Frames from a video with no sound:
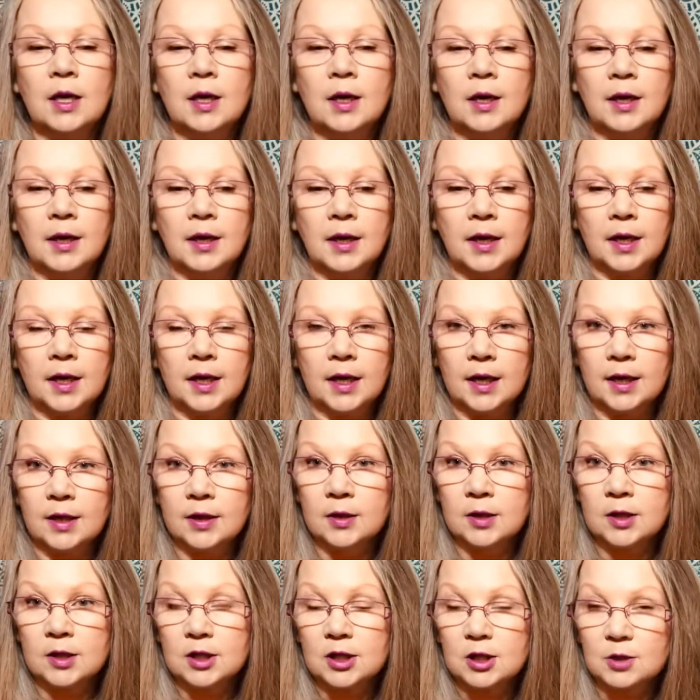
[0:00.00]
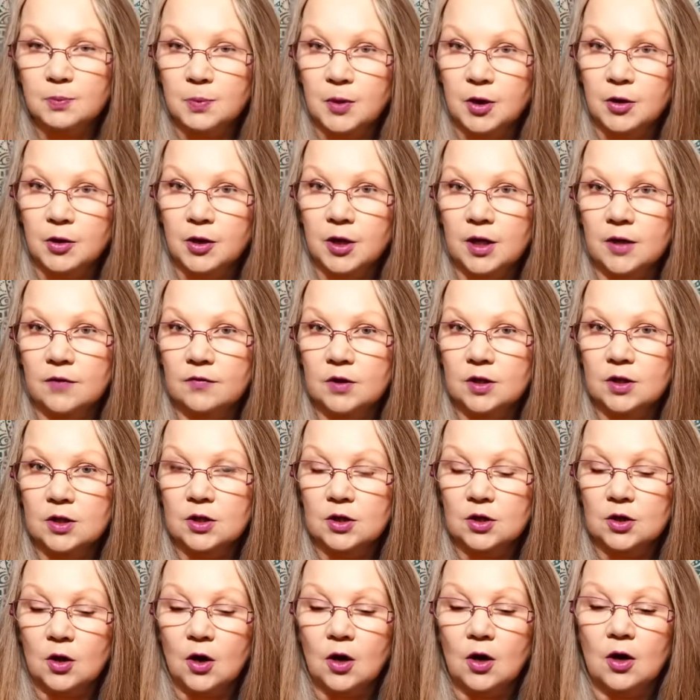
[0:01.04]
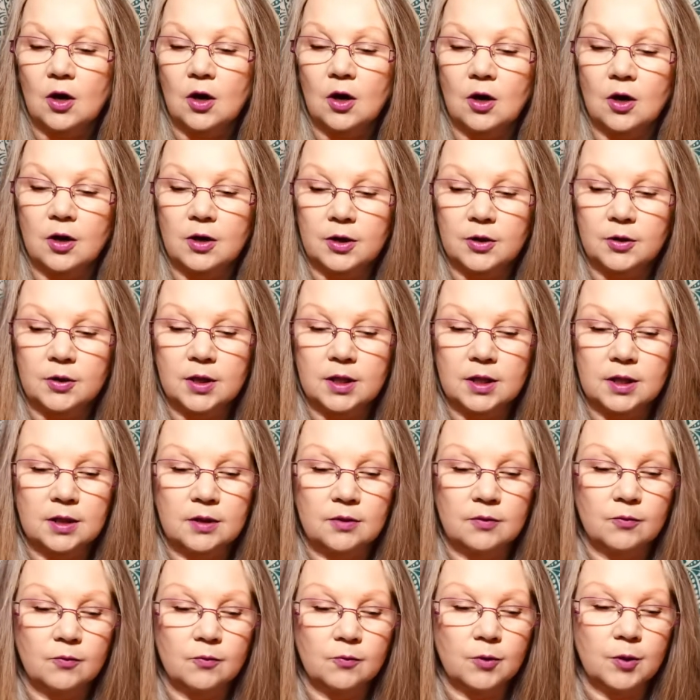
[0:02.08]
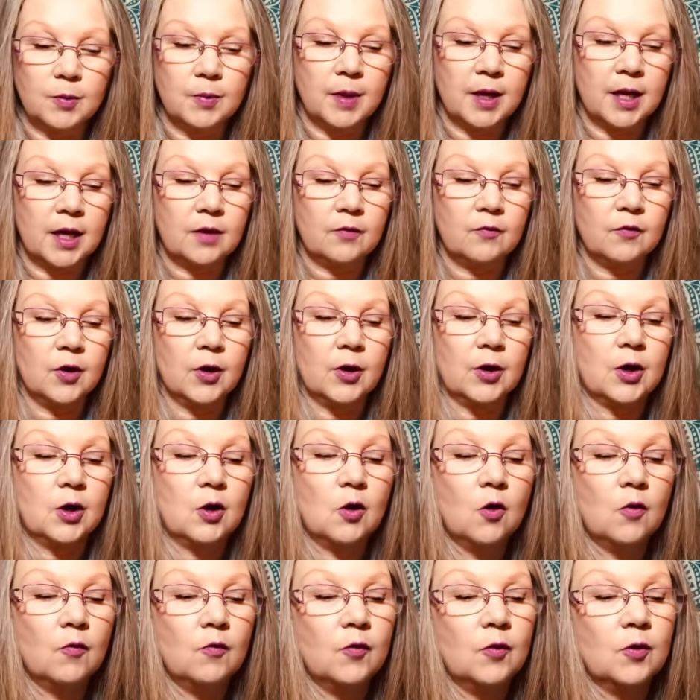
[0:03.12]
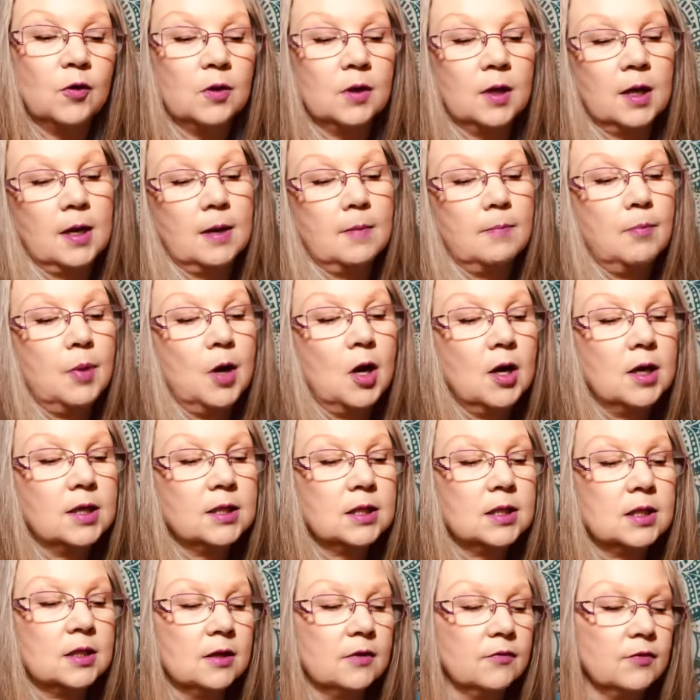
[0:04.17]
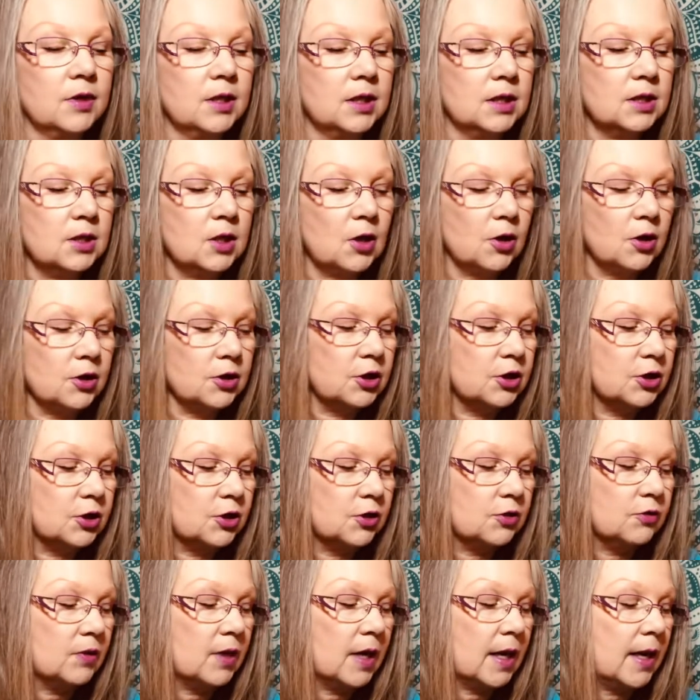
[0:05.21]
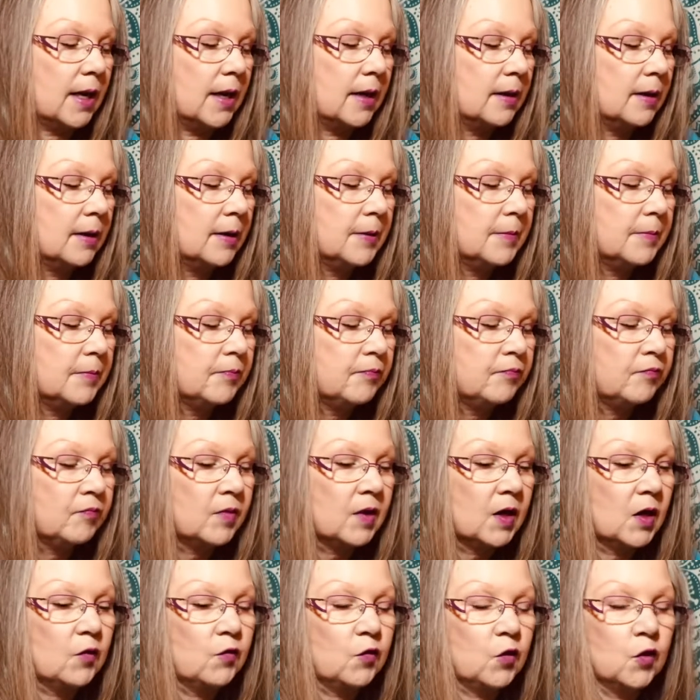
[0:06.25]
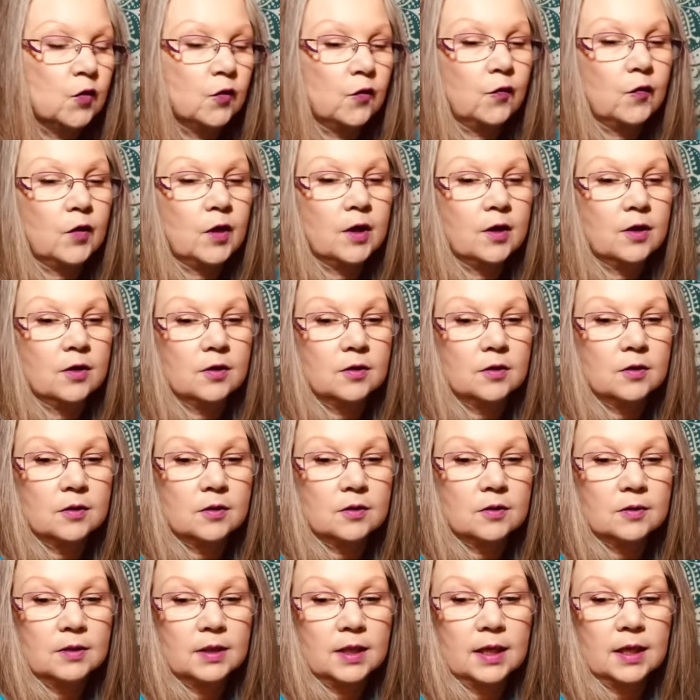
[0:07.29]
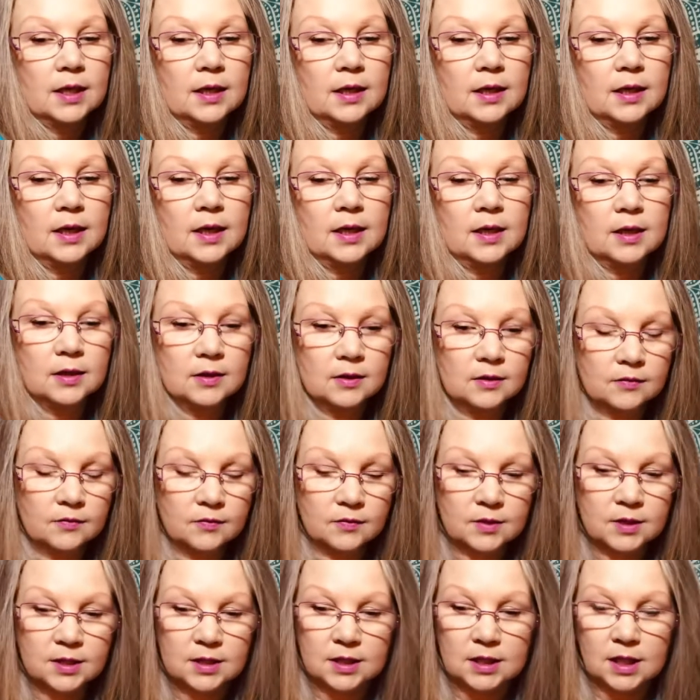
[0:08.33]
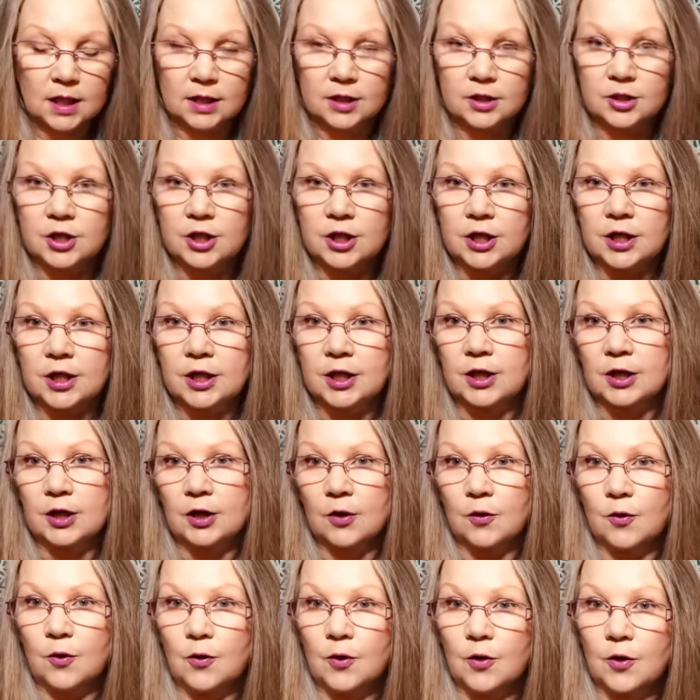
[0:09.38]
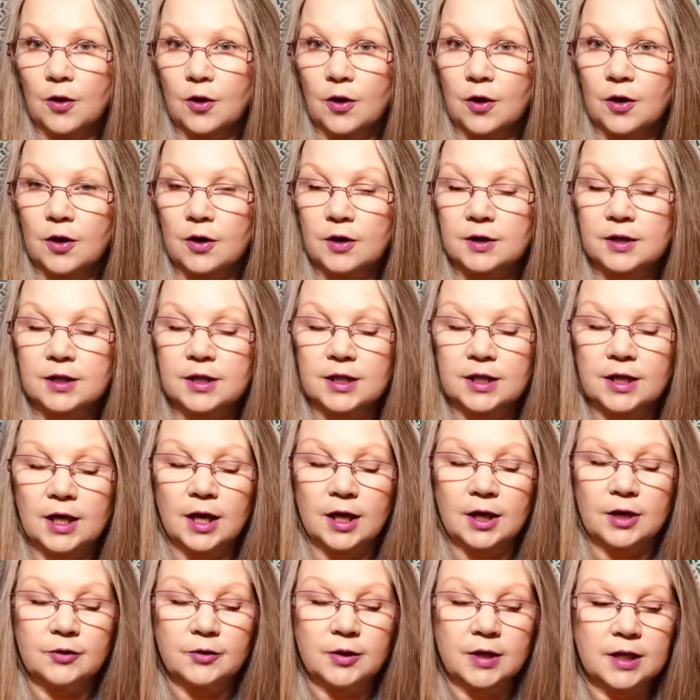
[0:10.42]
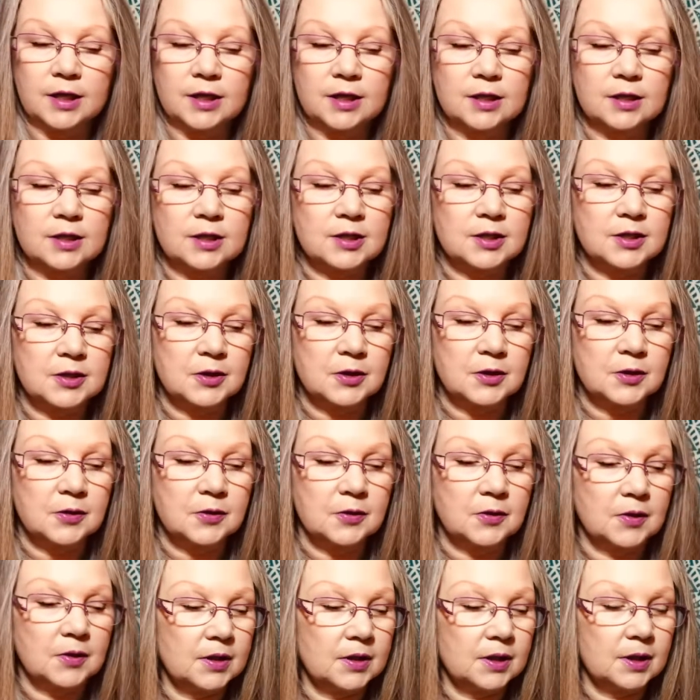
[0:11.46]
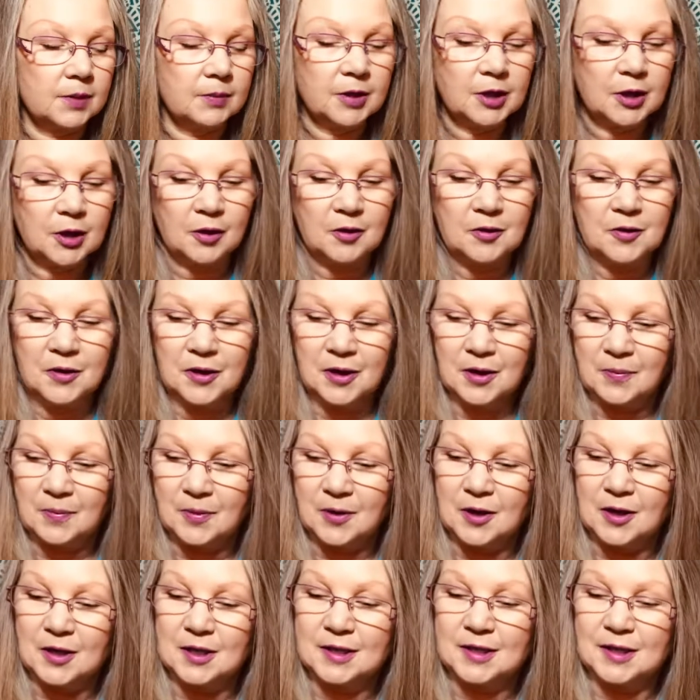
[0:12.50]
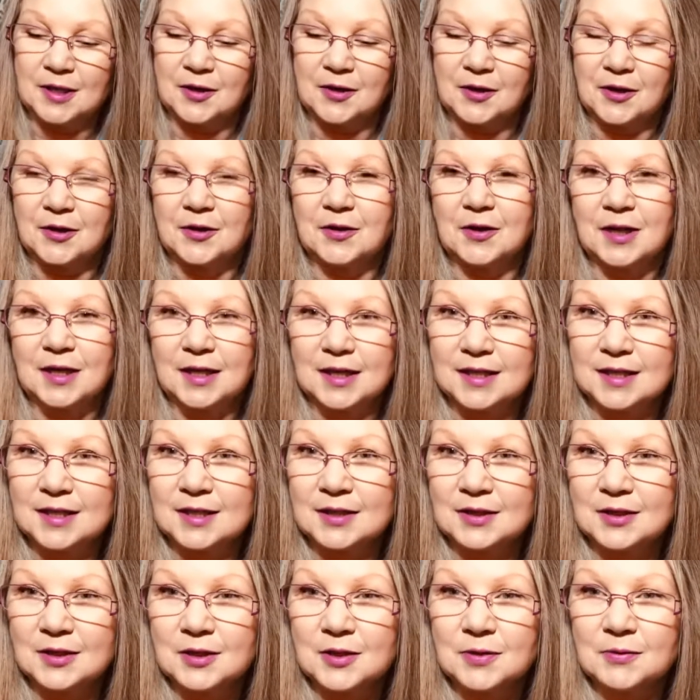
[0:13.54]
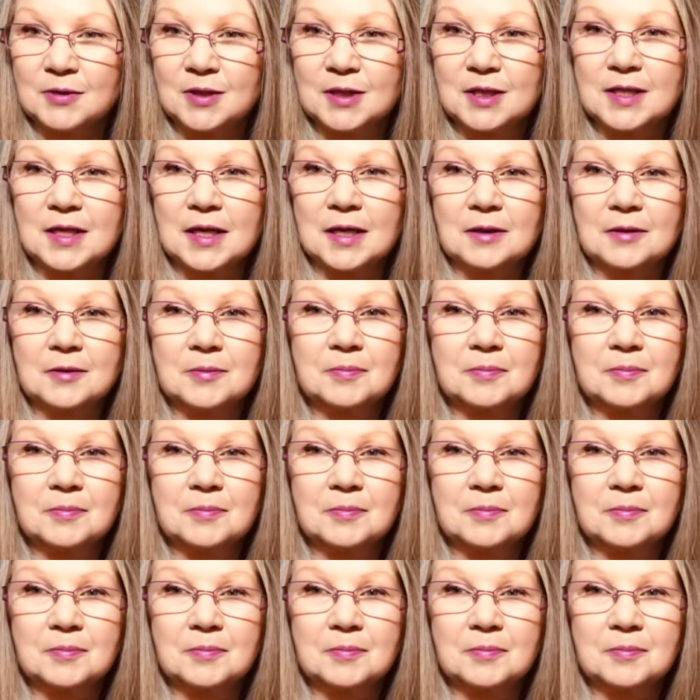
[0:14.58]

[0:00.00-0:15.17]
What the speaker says: And in the spirit of the star card, you can remain very hopeful and positive. And it's hard to do that if you feel like kind of scungy or dehydrated. So me go on a pause here, you guys, in just one sec.